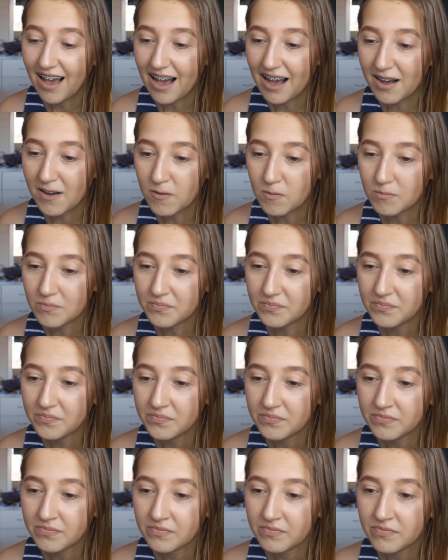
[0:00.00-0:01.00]
Um,
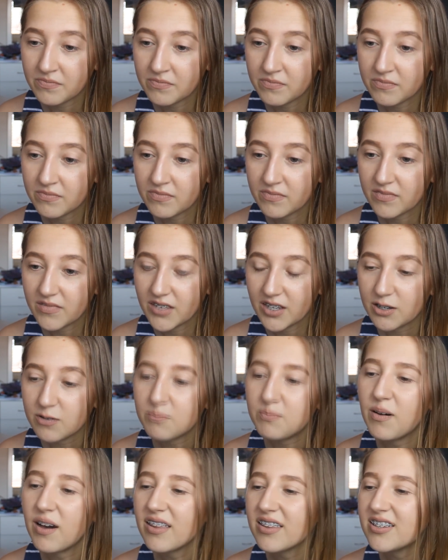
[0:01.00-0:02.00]

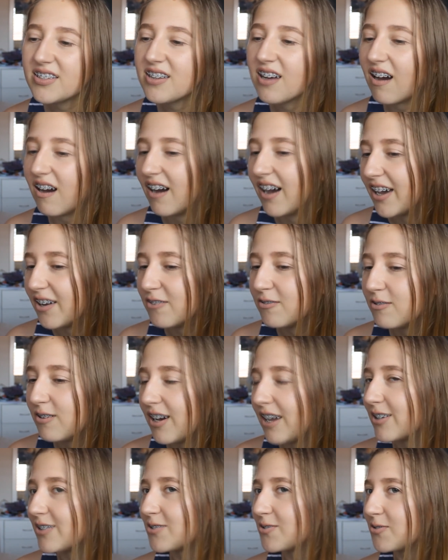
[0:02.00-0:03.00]
by the title,
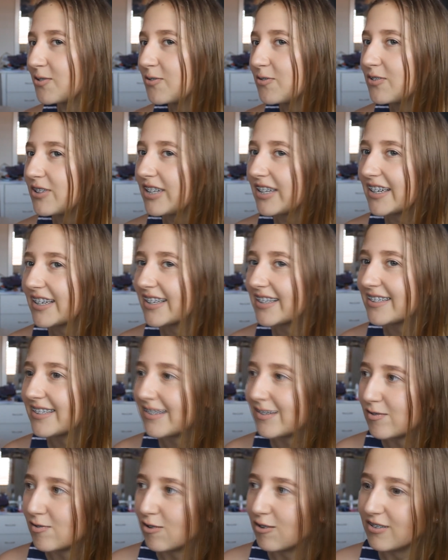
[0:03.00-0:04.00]
I sort of feel like
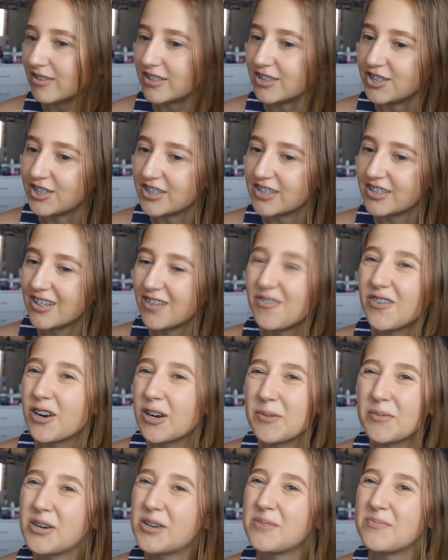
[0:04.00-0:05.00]
it's not legit. A
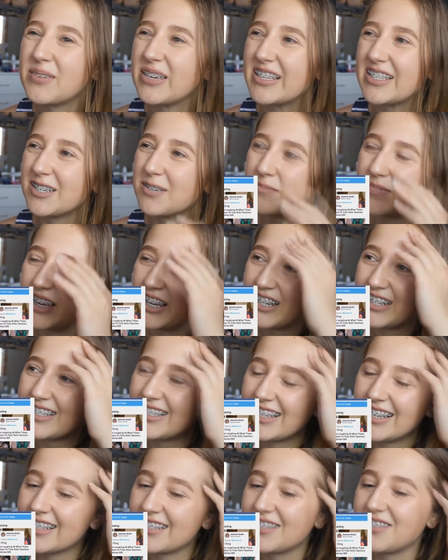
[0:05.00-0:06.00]
very merry mix-up, that
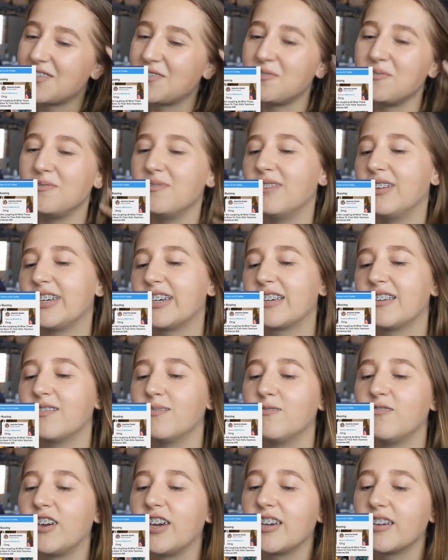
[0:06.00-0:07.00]
just sounds too, like,
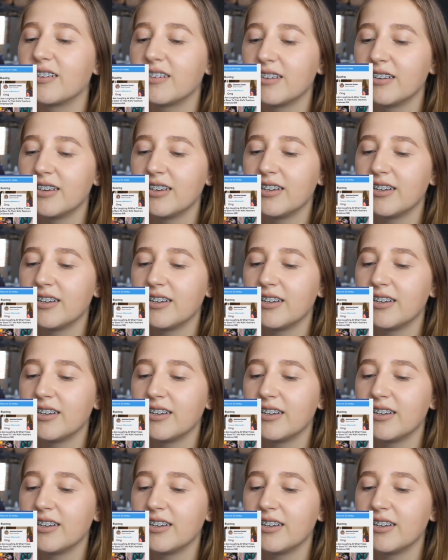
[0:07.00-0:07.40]
fake.